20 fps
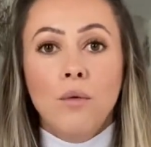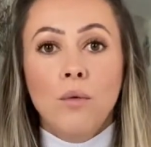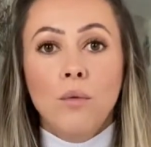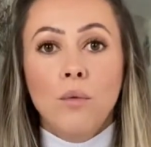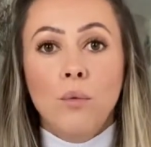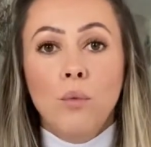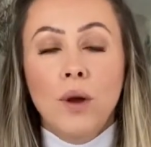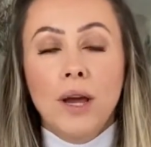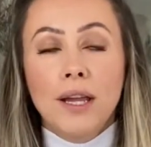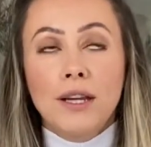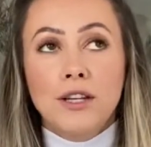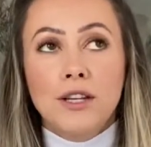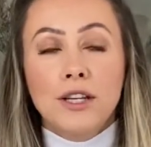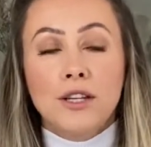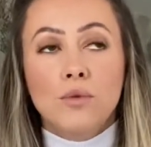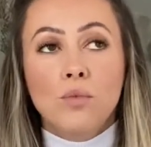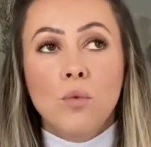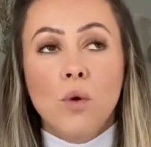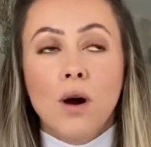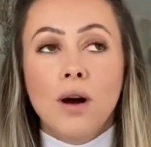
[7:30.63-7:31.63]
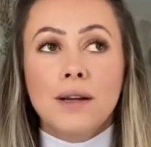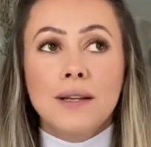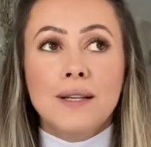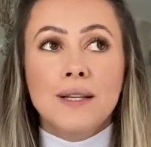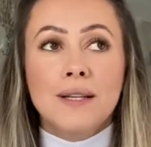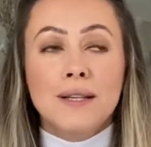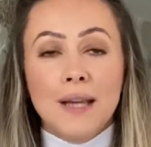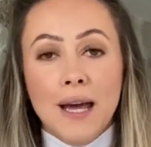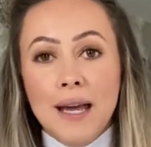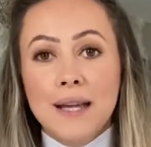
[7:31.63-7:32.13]
which is what
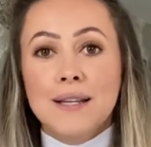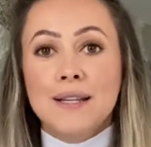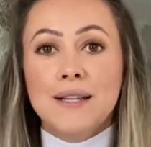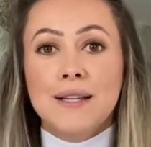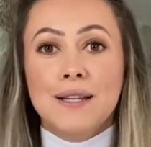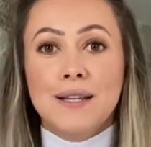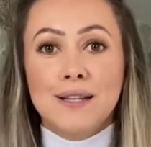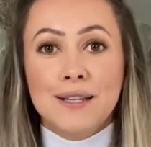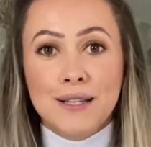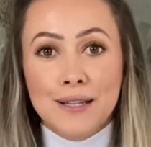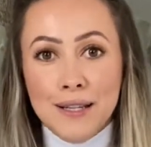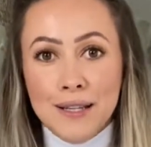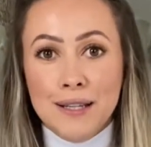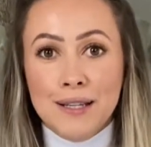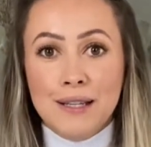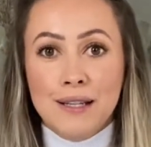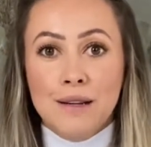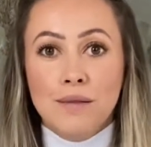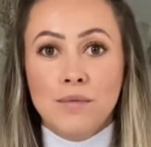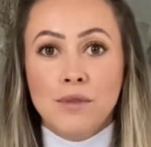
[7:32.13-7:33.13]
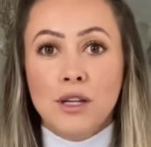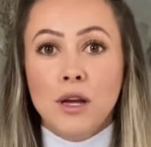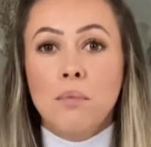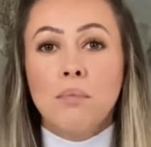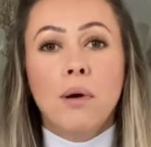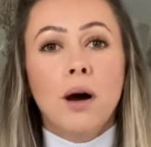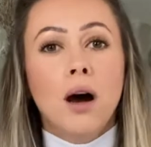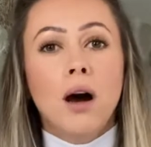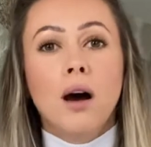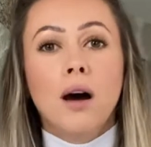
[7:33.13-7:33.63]
sets the systems
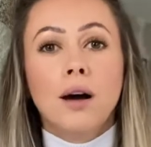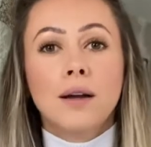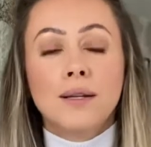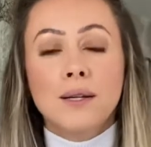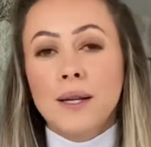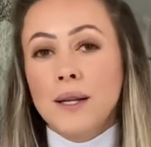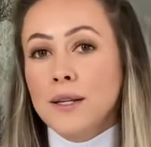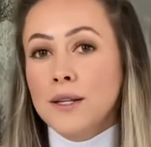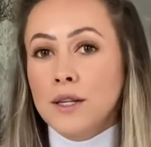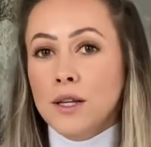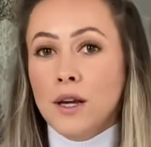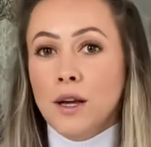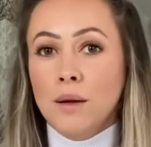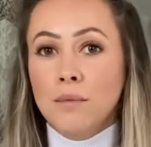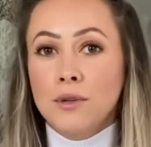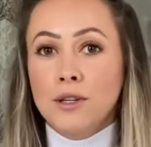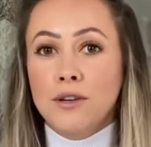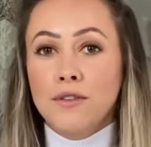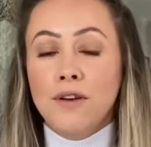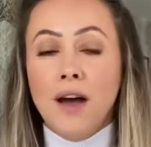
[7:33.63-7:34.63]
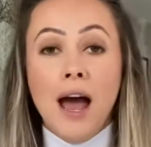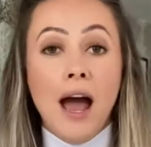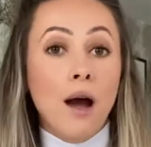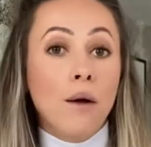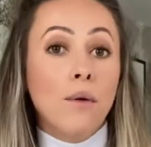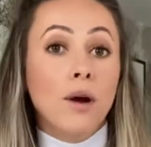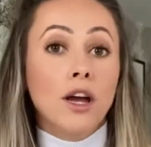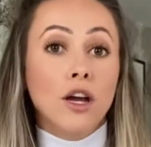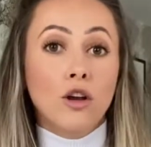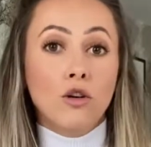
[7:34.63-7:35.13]
apart in terms of
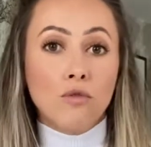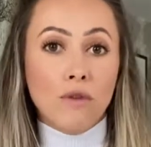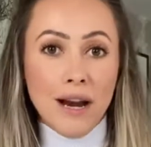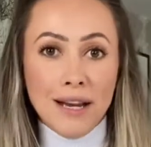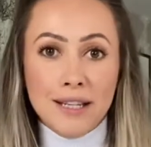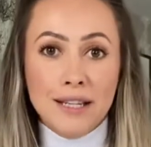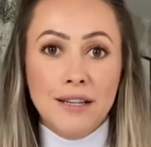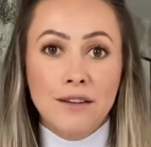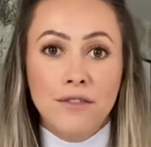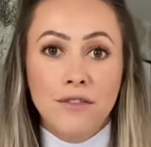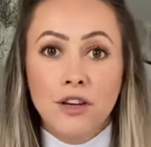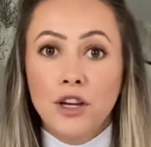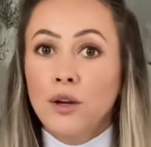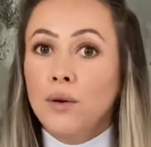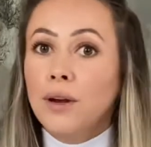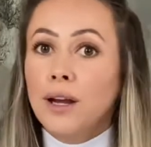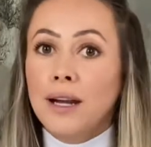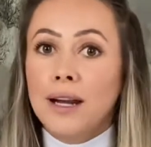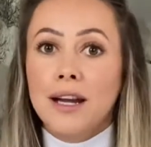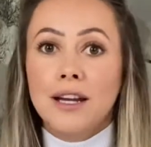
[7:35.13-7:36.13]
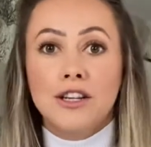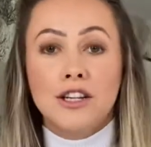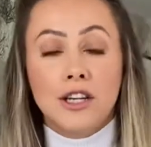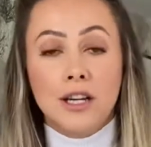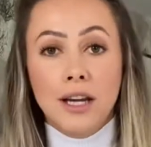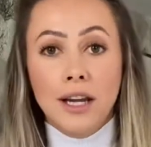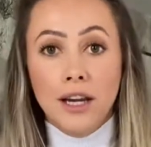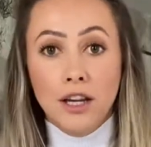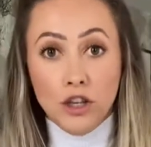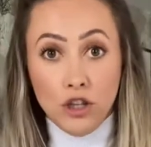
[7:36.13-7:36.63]
how aggressive you can
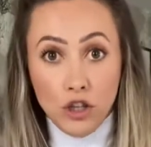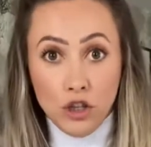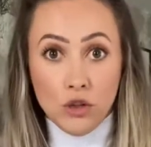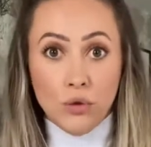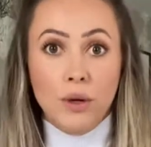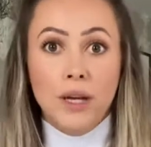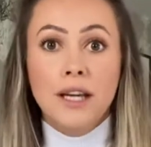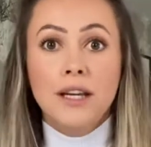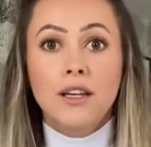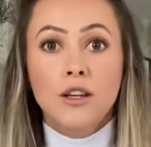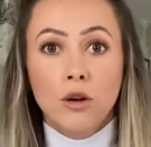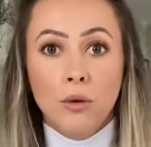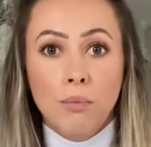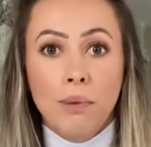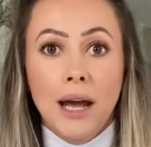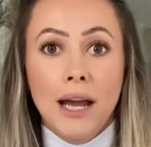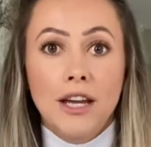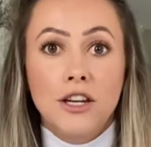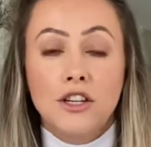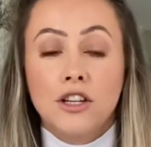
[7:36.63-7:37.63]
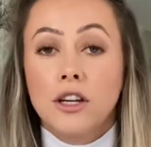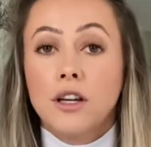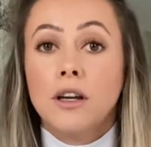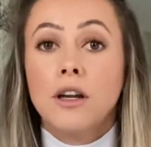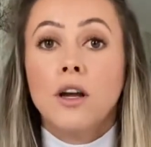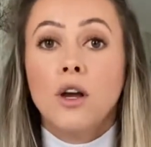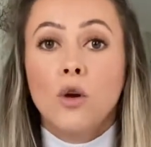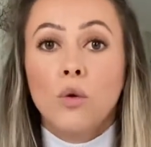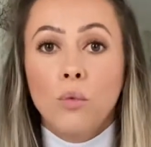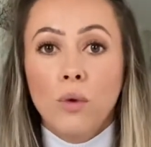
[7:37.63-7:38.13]
actually treat your patient
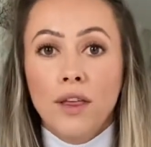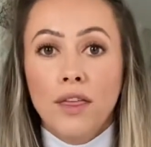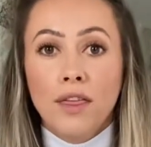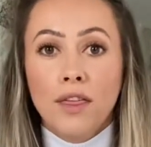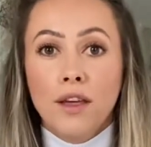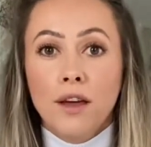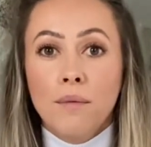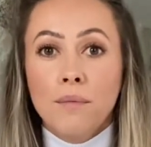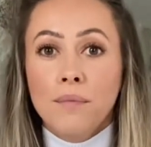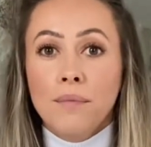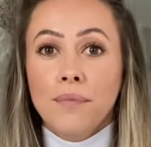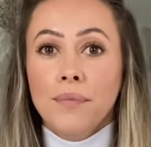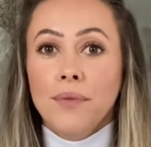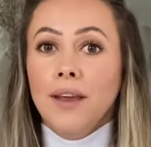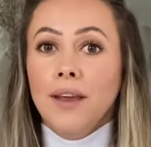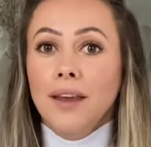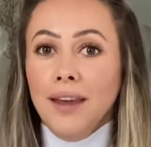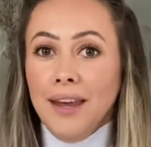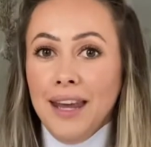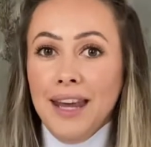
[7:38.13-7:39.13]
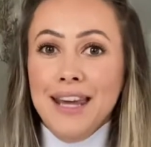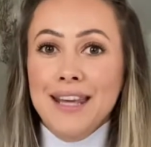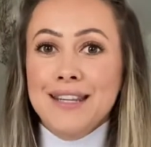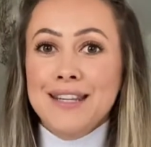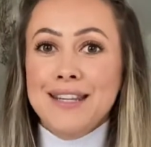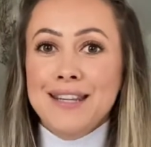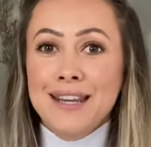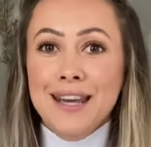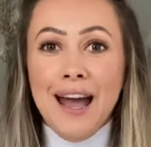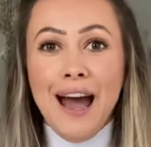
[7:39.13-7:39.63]
with them, is
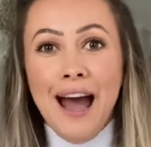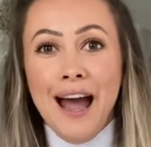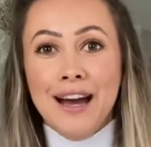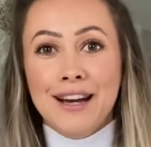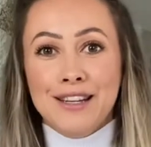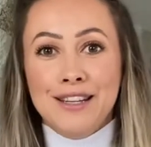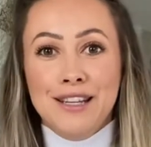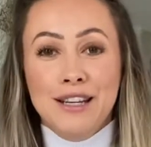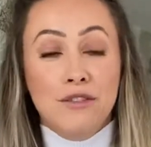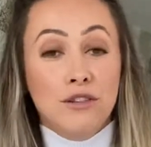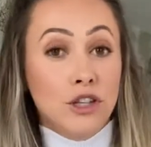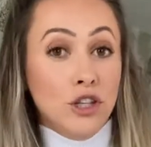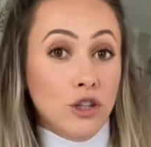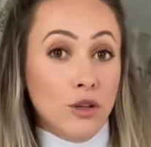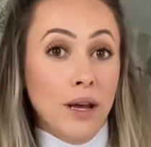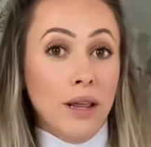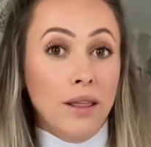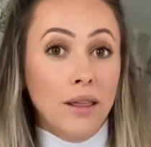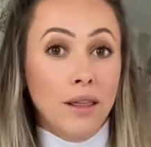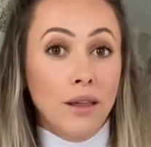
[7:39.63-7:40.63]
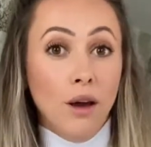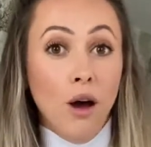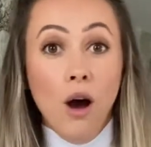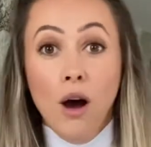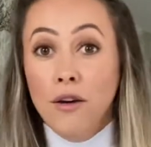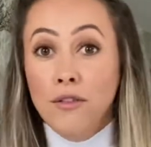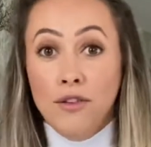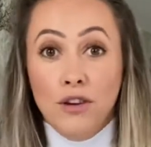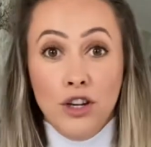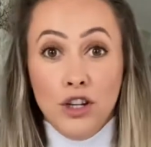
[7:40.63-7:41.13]
the active strength
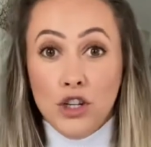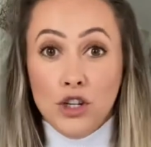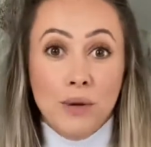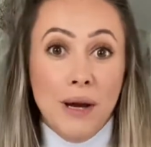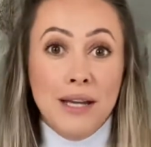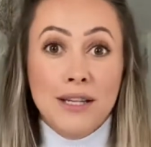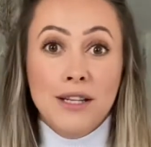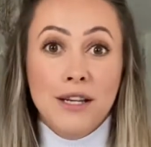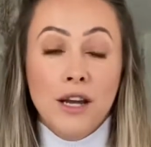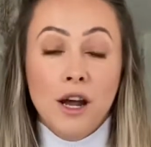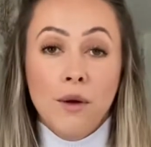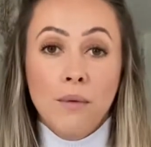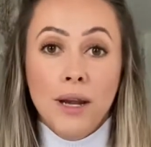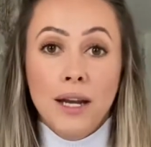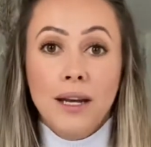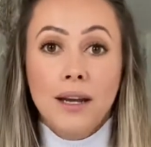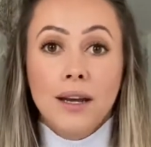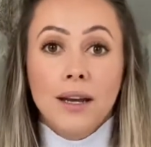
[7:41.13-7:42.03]
of tretinoin.